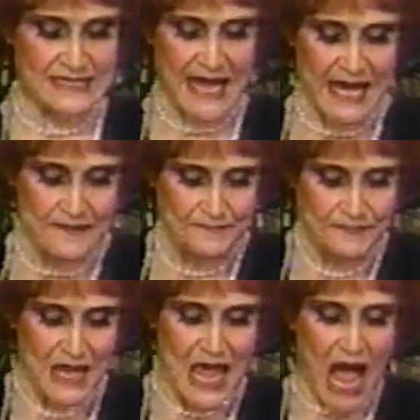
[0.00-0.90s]
said,
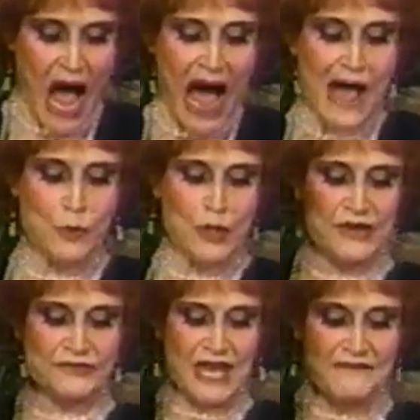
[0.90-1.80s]
"I would
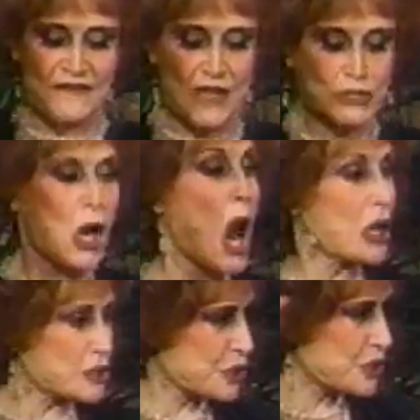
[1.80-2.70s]
have given the
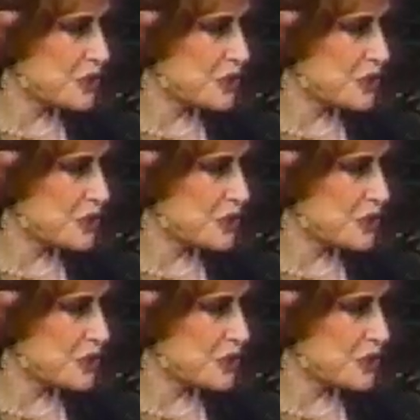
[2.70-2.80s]
church